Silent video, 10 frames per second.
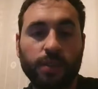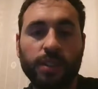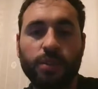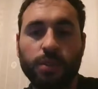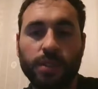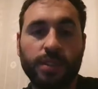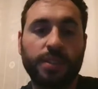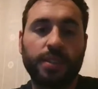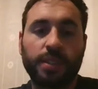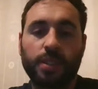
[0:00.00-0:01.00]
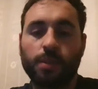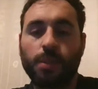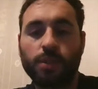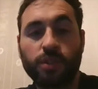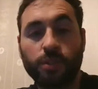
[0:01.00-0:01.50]
this was
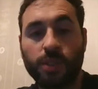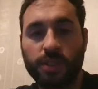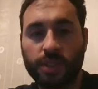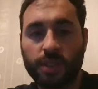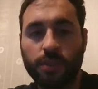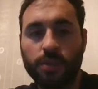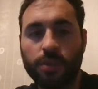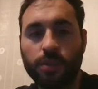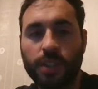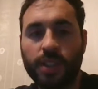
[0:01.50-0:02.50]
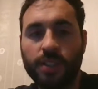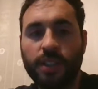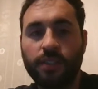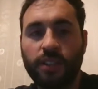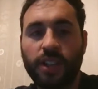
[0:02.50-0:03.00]
almost 2 years ago. So things have
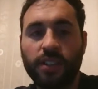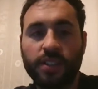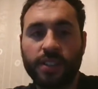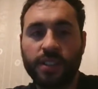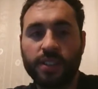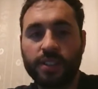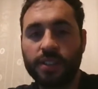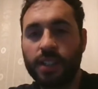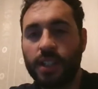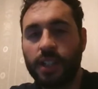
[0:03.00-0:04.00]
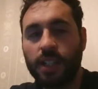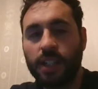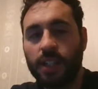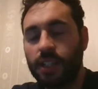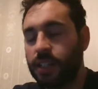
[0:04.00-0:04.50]
changed since.
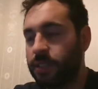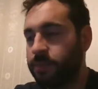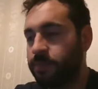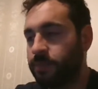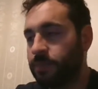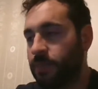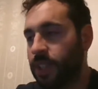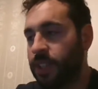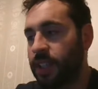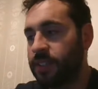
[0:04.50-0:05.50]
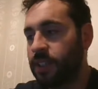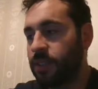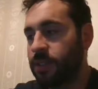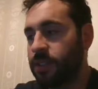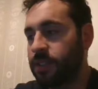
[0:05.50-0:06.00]
There's a
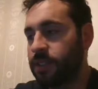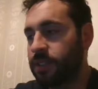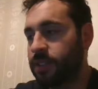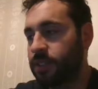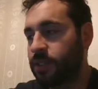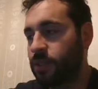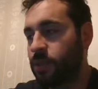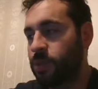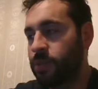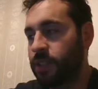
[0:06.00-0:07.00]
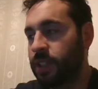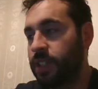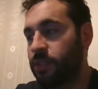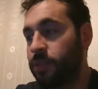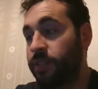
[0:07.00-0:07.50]
lot
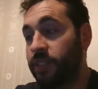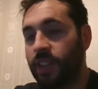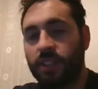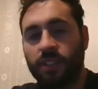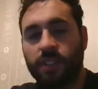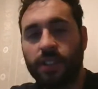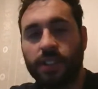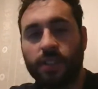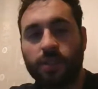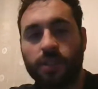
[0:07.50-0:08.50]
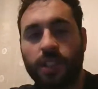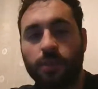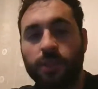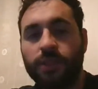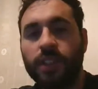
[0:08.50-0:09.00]
things we've changed, like
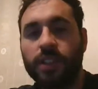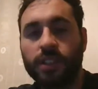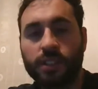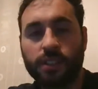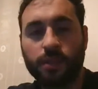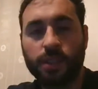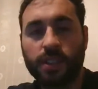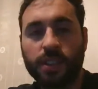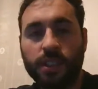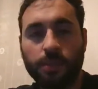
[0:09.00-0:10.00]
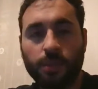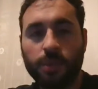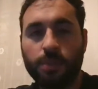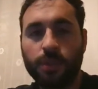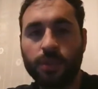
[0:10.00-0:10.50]
that we've learned with time to
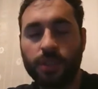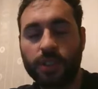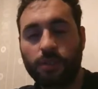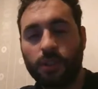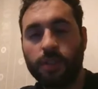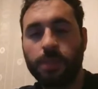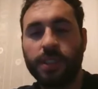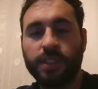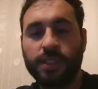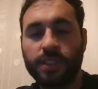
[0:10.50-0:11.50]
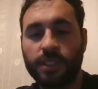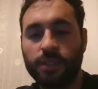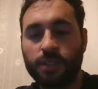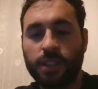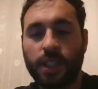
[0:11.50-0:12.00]
improve the drivability
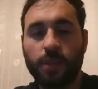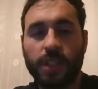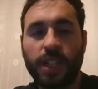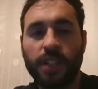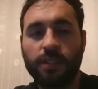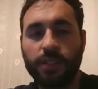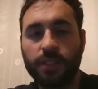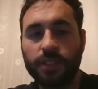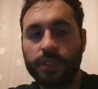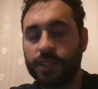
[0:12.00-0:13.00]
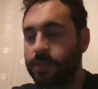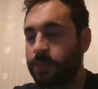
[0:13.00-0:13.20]
or our car feels.